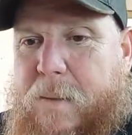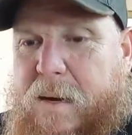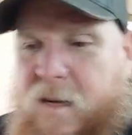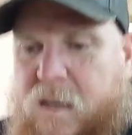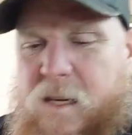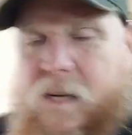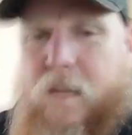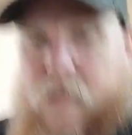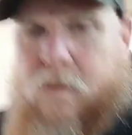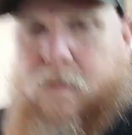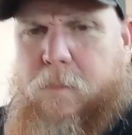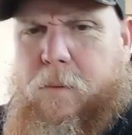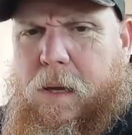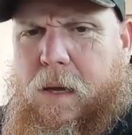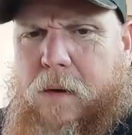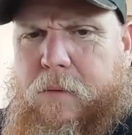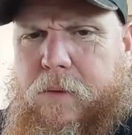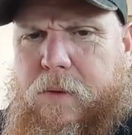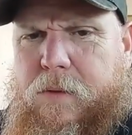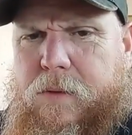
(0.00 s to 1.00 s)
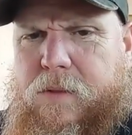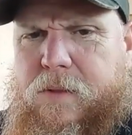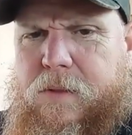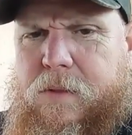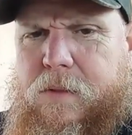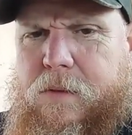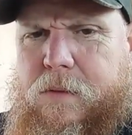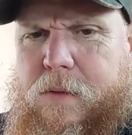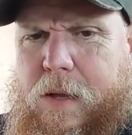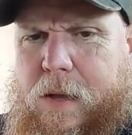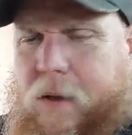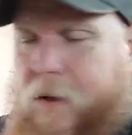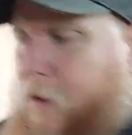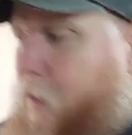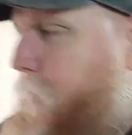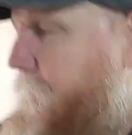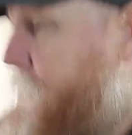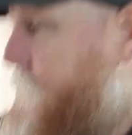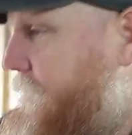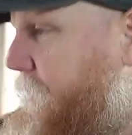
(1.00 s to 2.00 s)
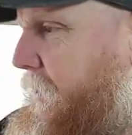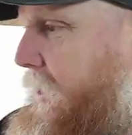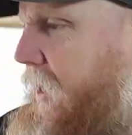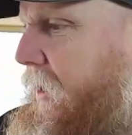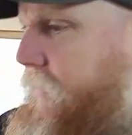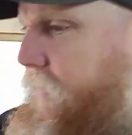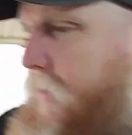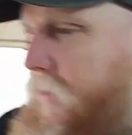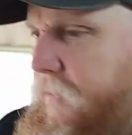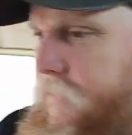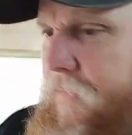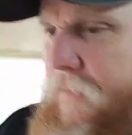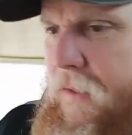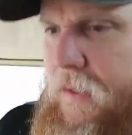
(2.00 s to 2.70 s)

need to get some kind of a stick or some kind of a